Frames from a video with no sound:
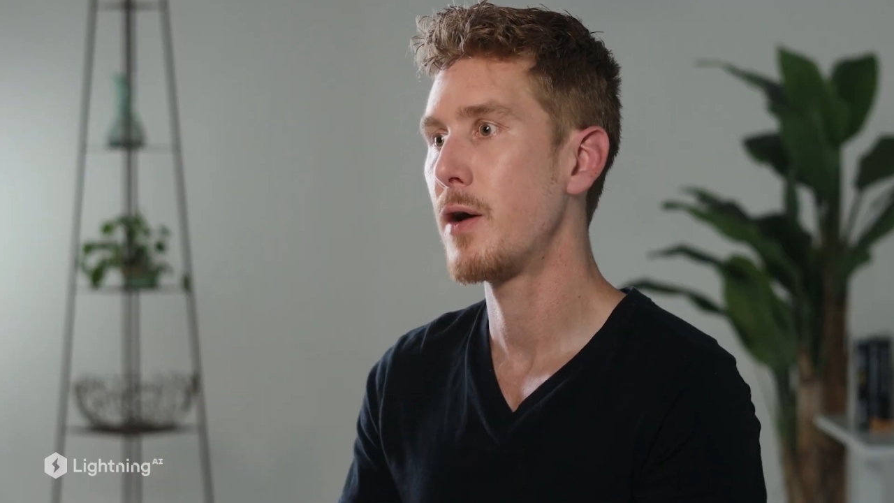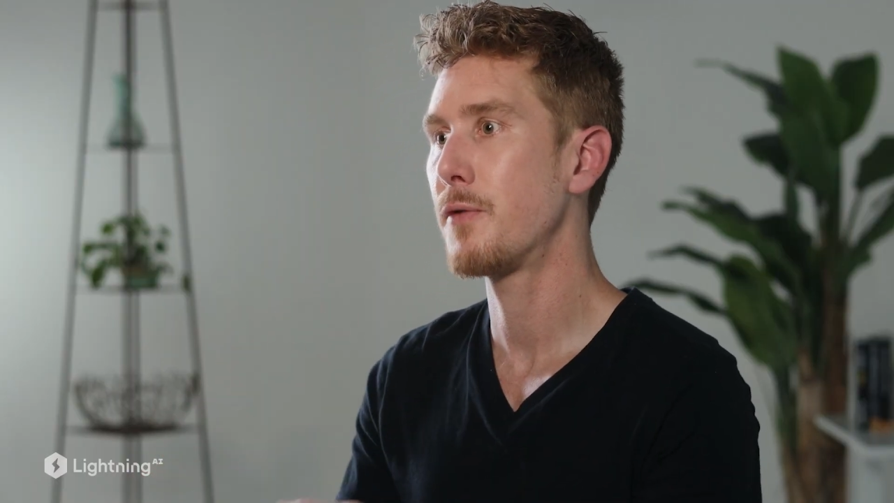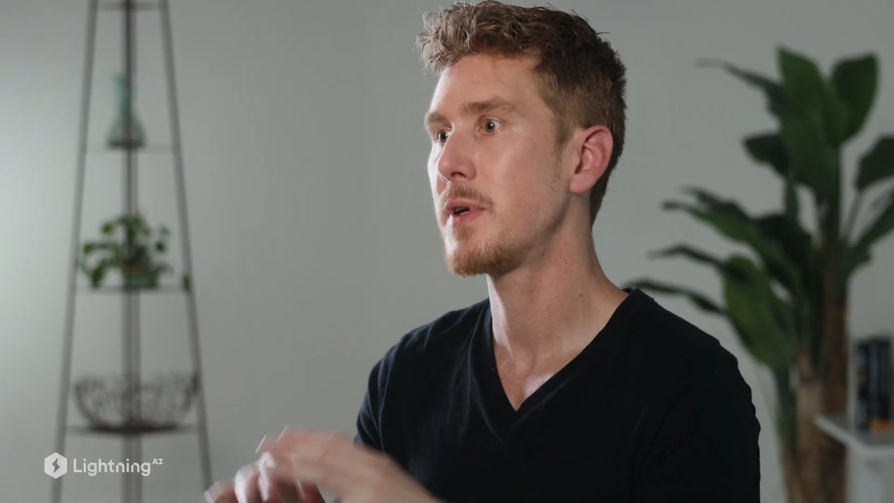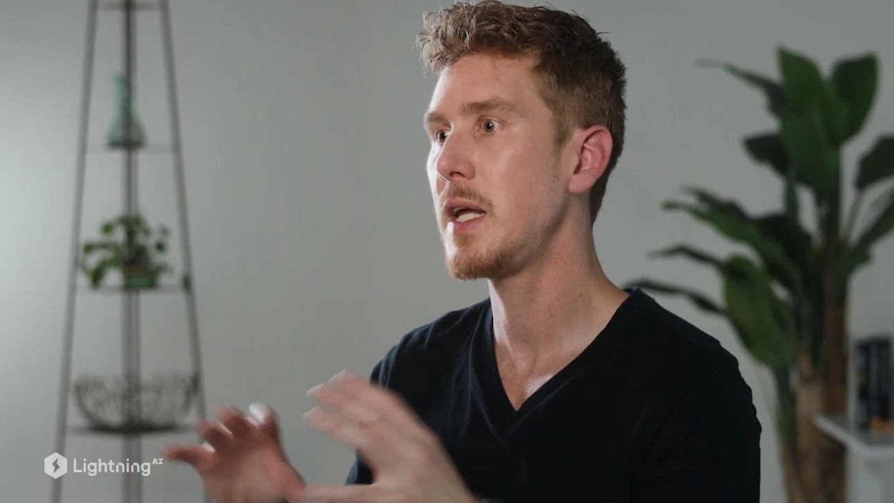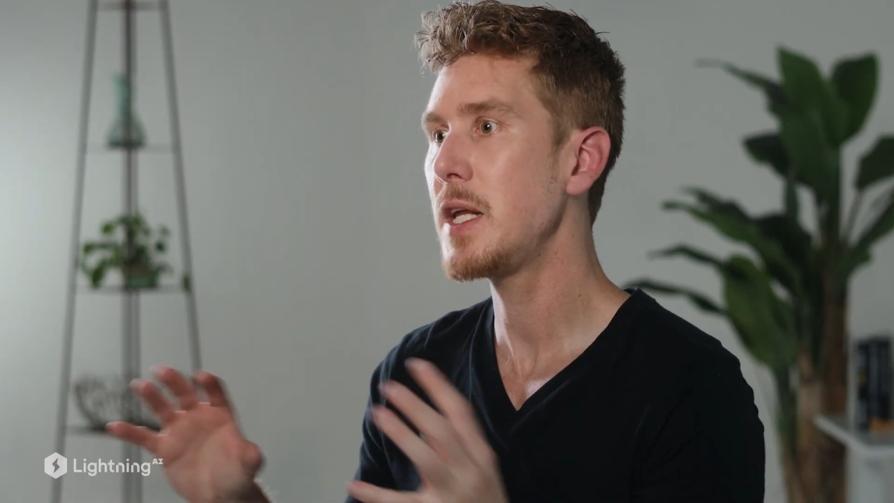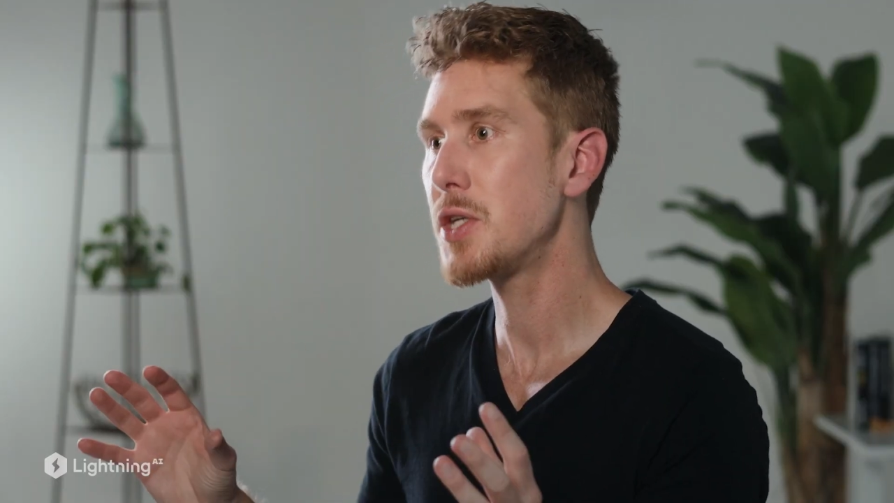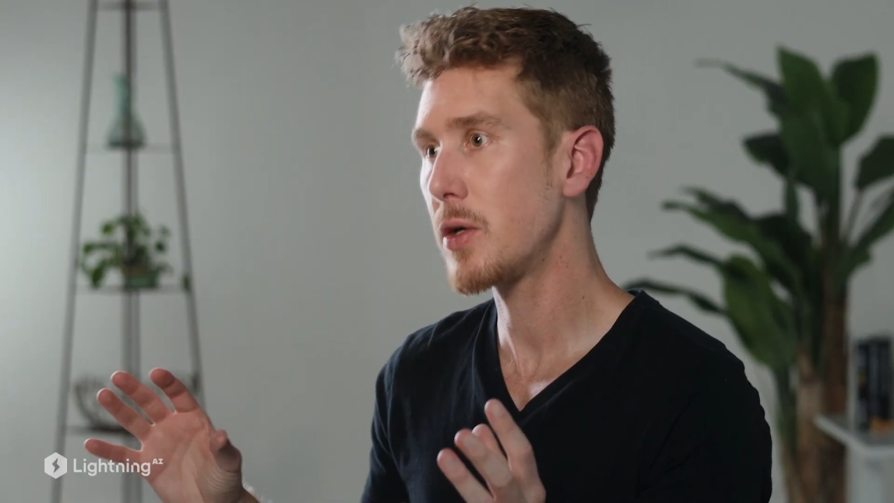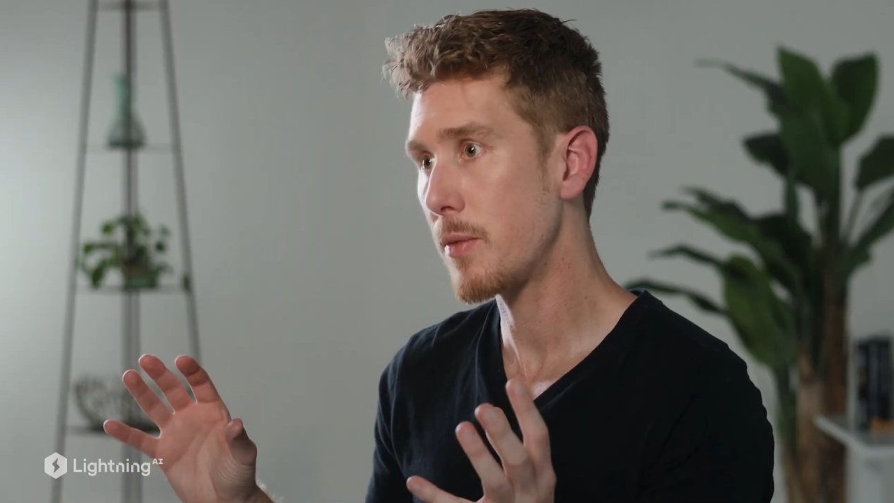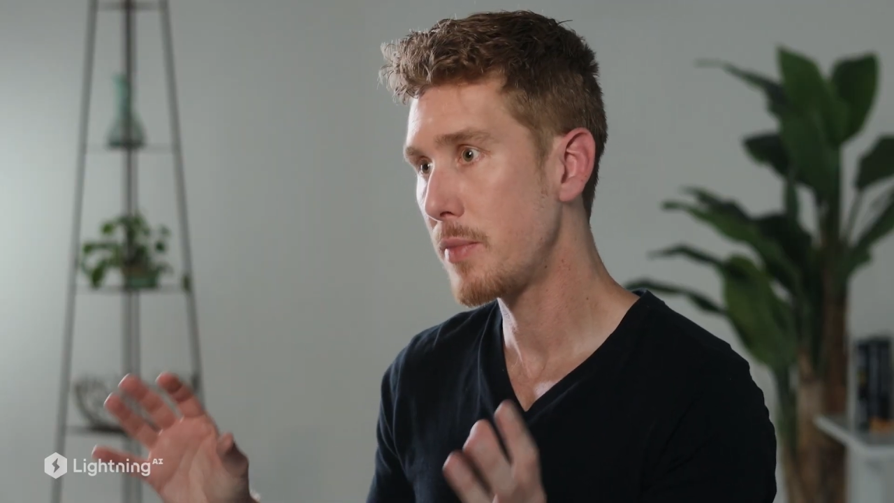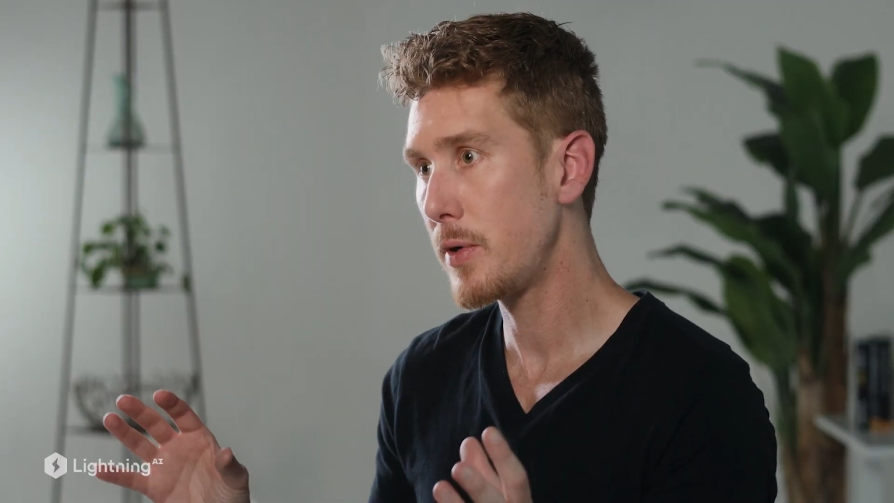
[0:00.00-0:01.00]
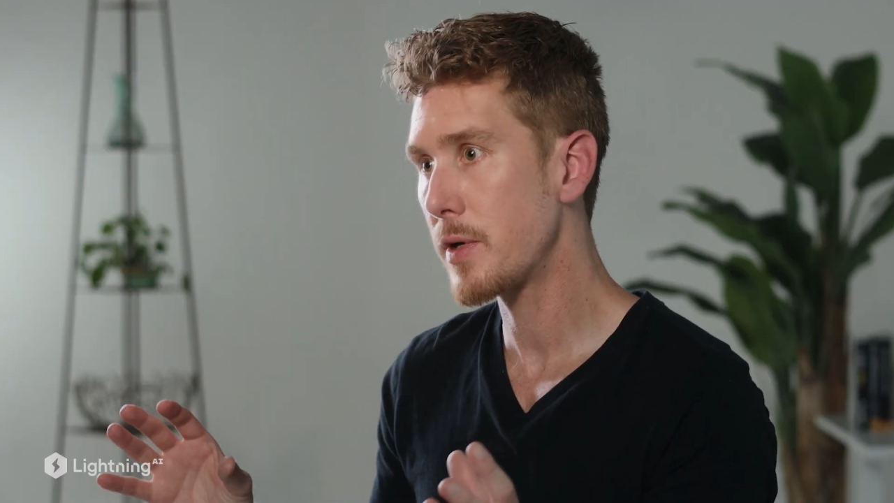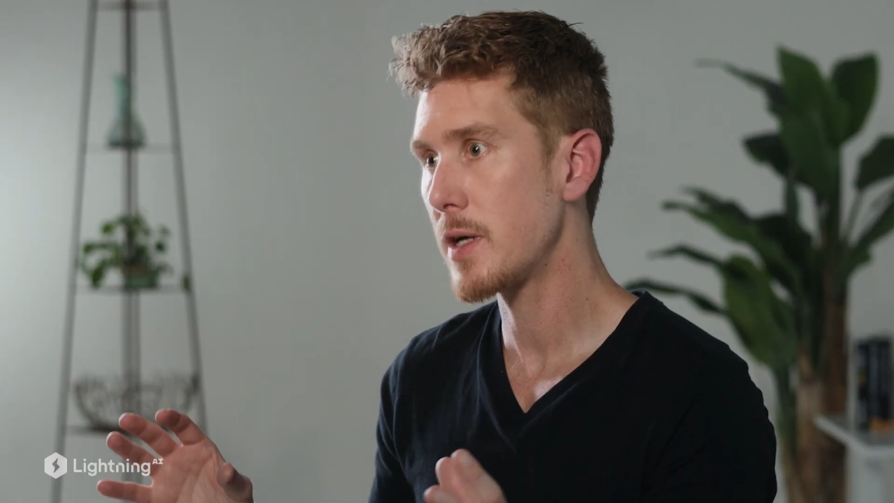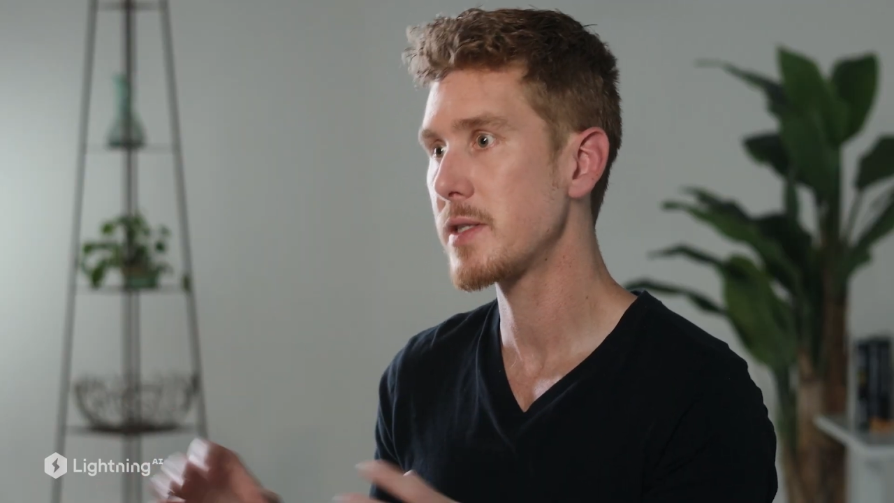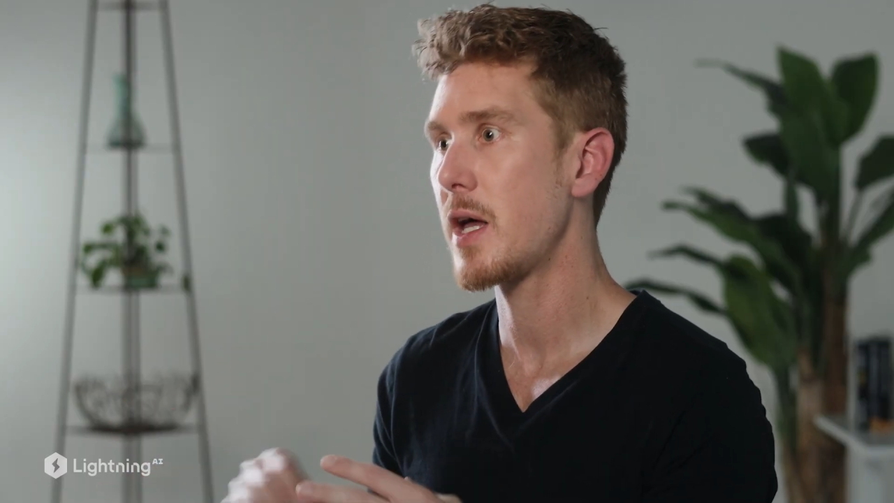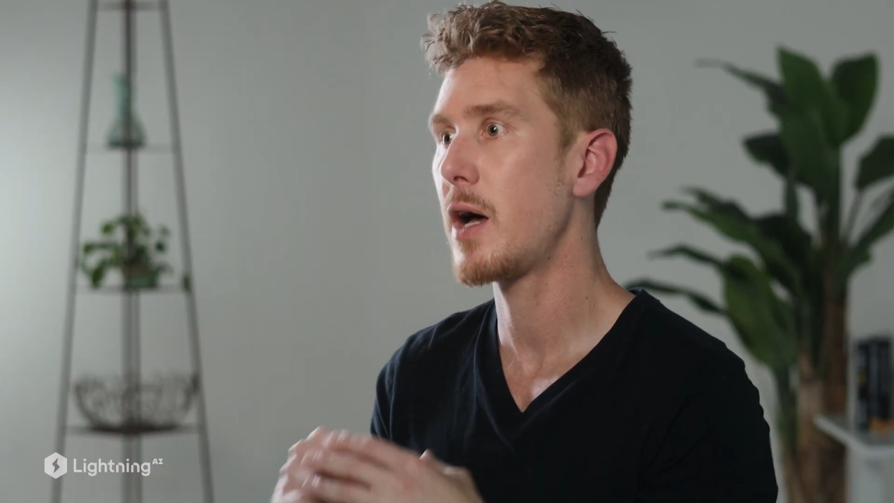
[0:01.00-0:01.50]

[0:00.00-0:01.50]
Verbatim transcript: of teaching computers